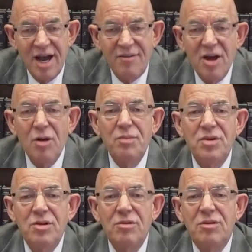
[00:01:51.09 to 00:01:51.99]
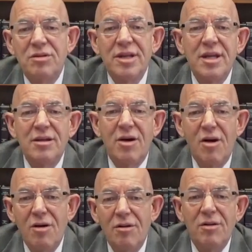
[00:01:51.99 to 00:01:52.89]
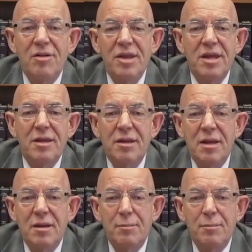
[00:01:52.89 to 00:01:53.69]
I've helped you clean all the